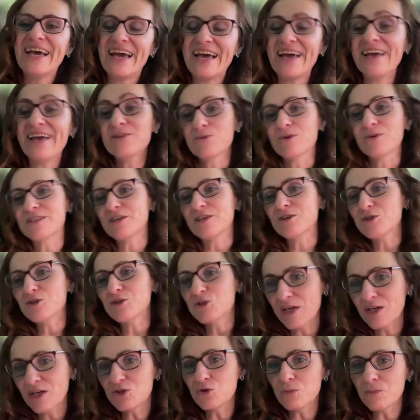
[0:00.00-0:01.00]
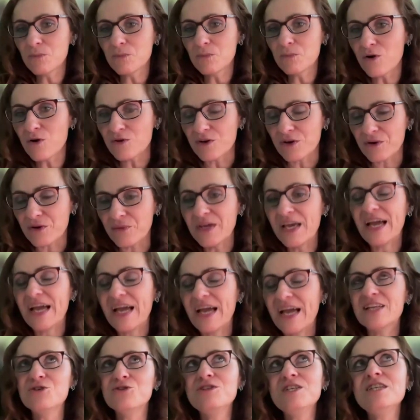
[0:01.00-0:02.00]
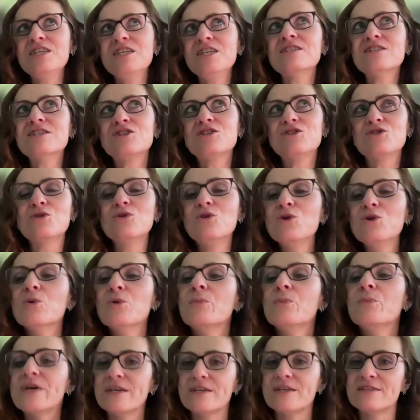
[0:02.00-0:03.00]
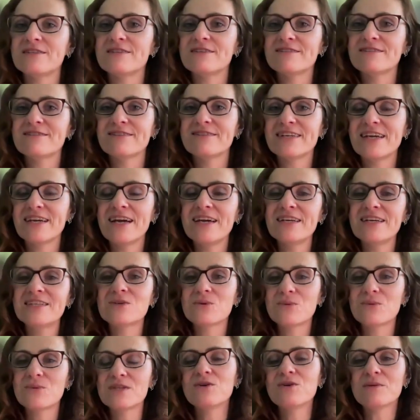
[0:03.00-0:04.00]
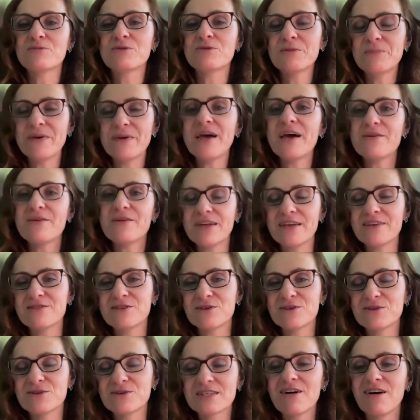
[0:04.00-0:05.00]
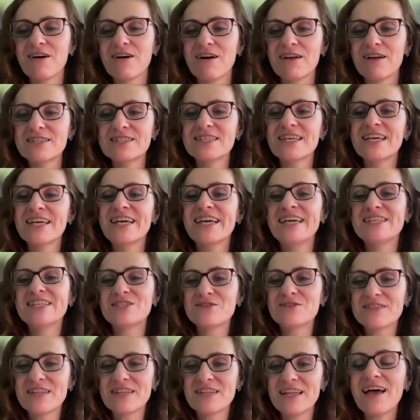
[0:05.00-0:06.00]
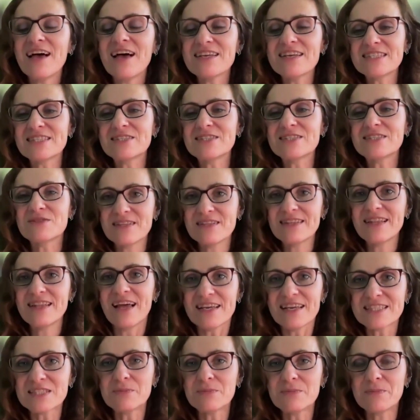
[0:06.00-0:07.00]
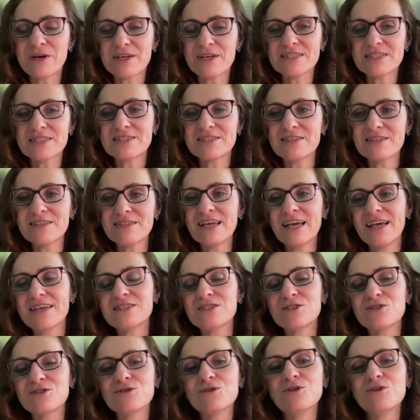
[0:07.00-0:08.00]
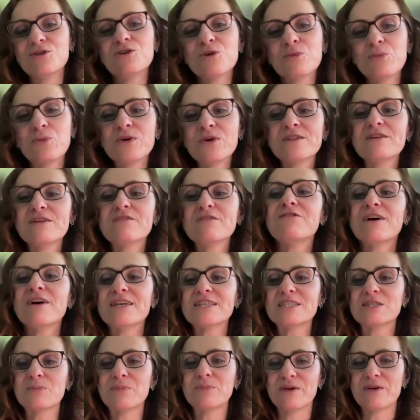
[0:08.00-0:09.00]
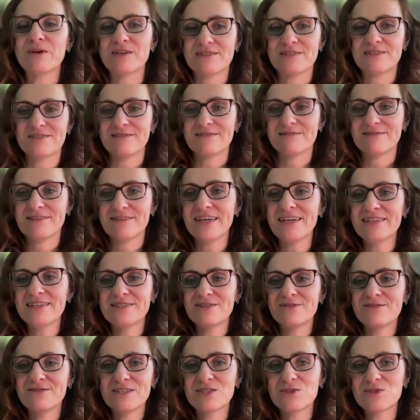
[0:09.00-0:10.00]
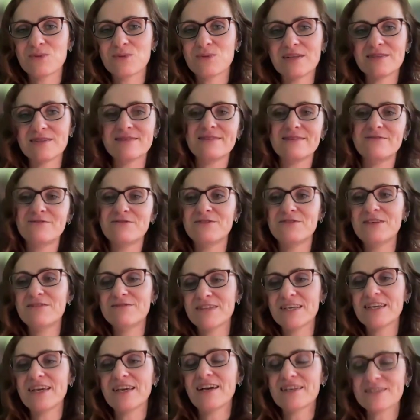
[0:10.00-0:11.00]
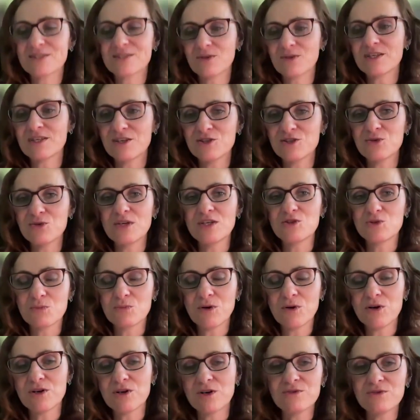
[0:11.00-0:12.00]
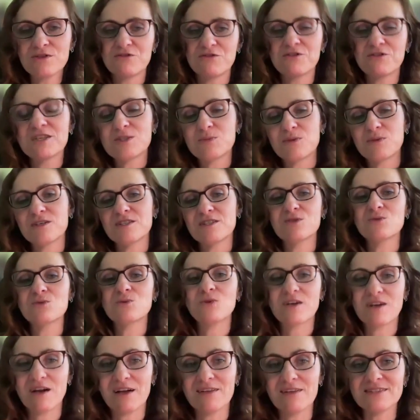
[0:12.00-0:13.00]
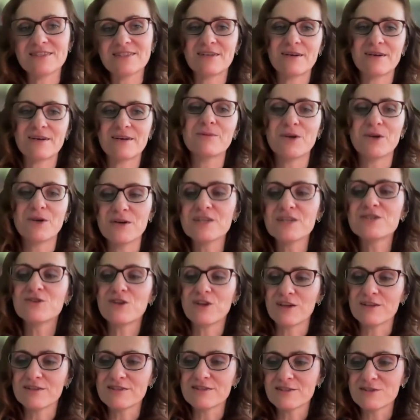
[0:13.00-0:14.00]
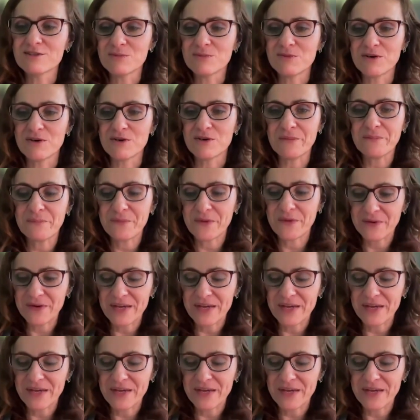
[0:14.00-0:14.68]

And what are you doing tomorrow? And you needed to loop it. Okay, so when you are preparing those cards, so the last person has to loop with the first person, right? So this one, if they ask, what are you doing tomorrow? The first person will answer, I'm going to London tomorrow.